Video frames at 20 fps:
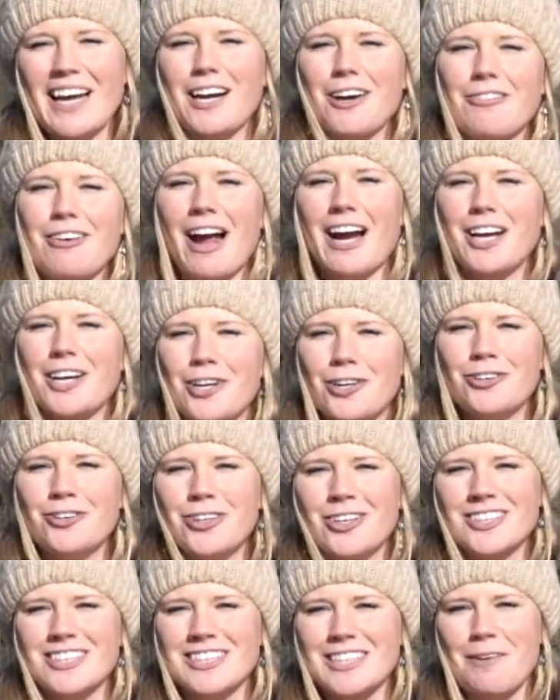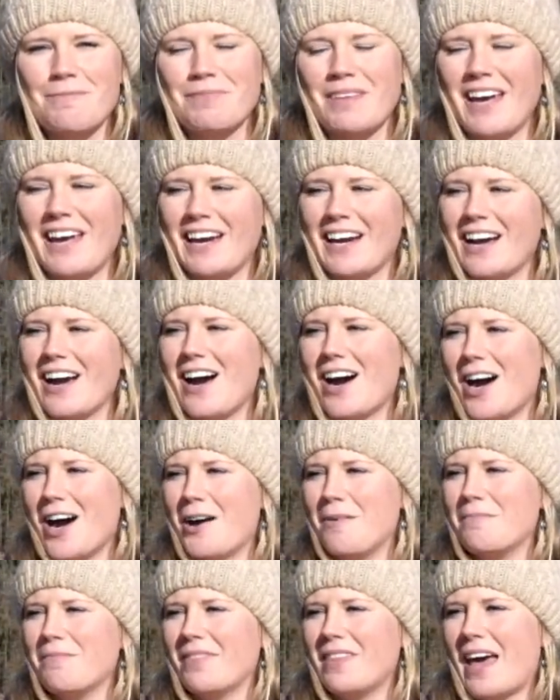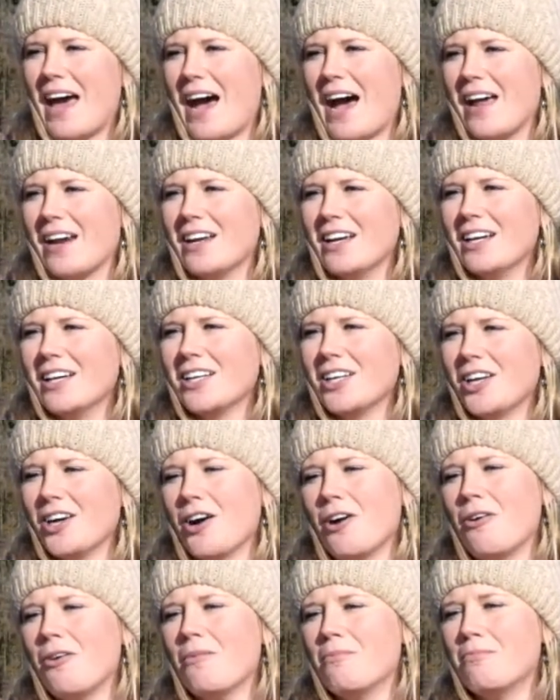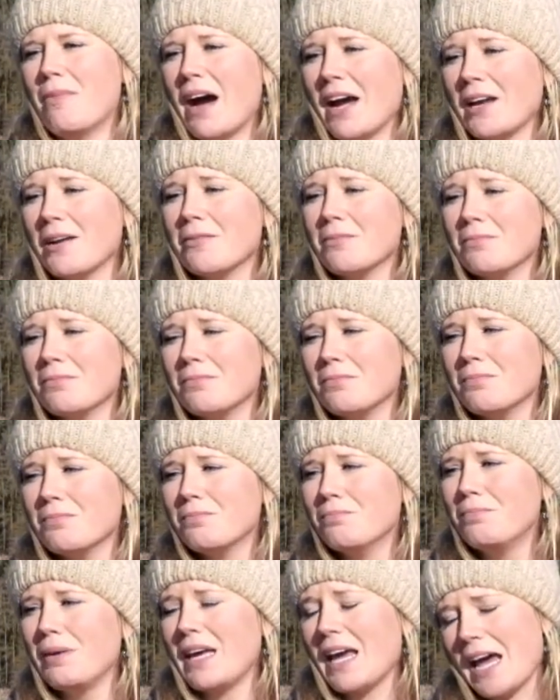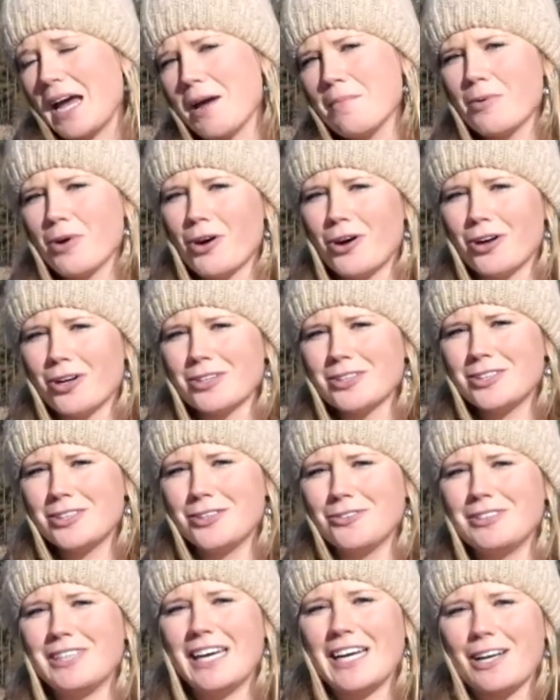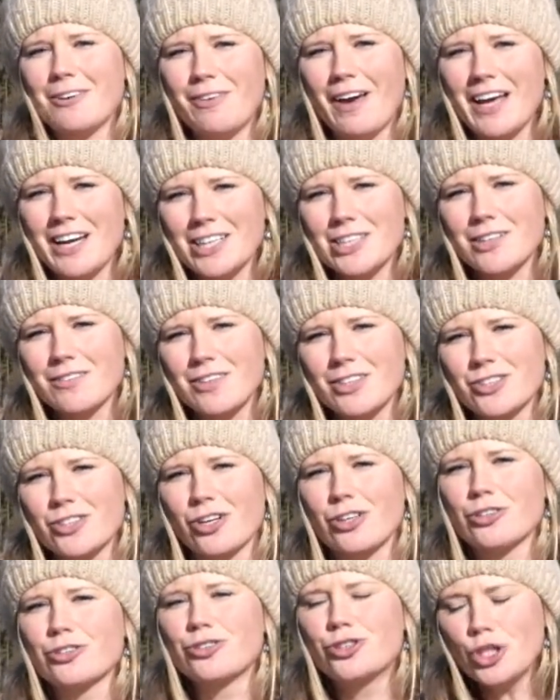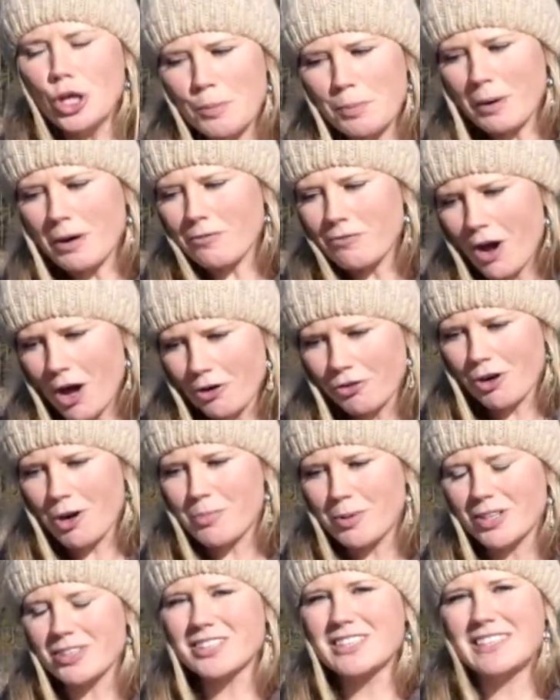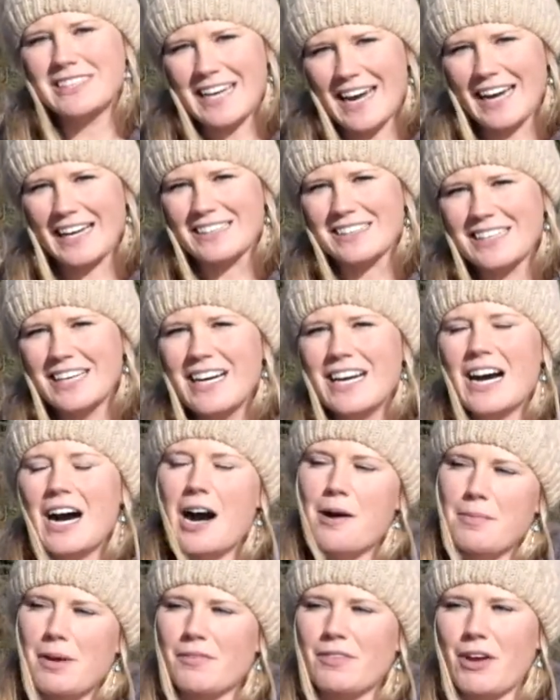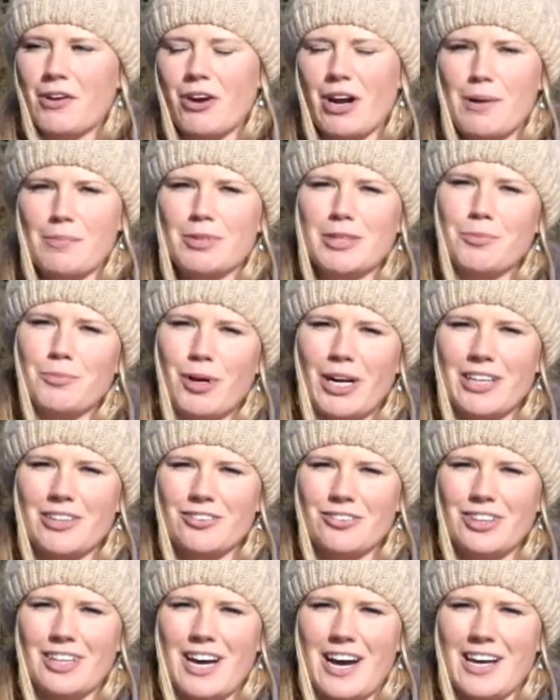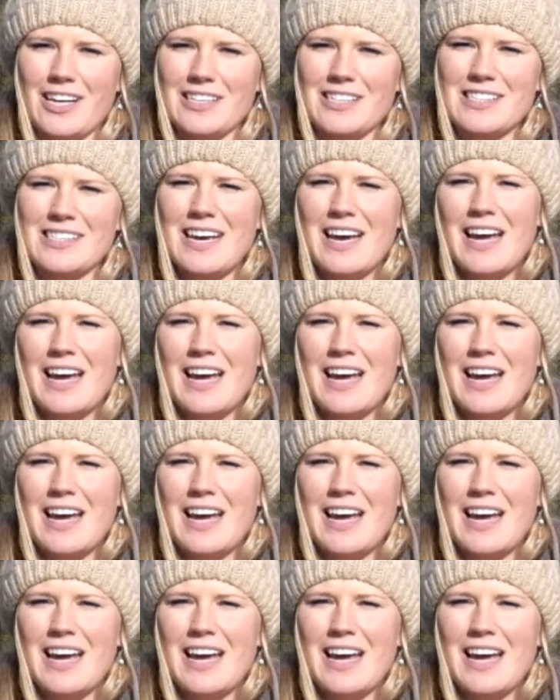a raccoon or something that, might be able to take advantage of the turtle's super vulnerable state if they were able to break through the ice.